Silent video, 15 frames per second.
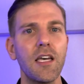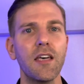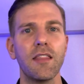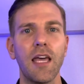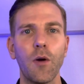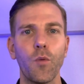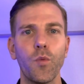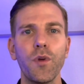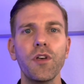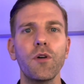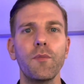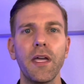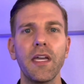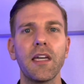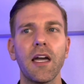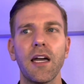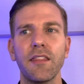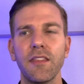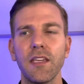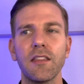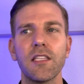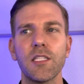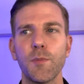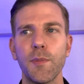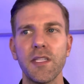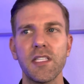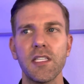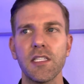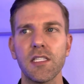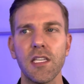That will make, I think, this
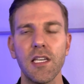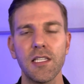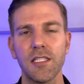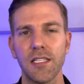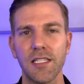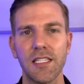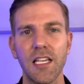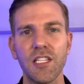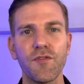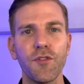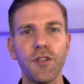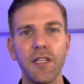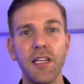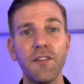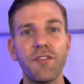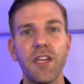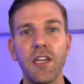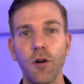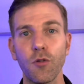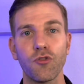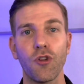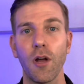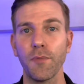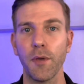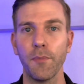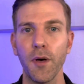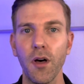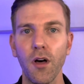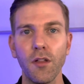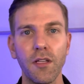business successful if they don't drop the
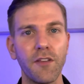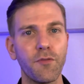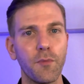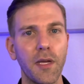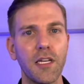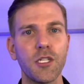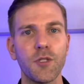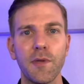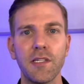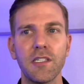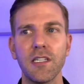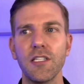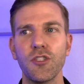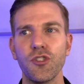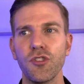ball, if management is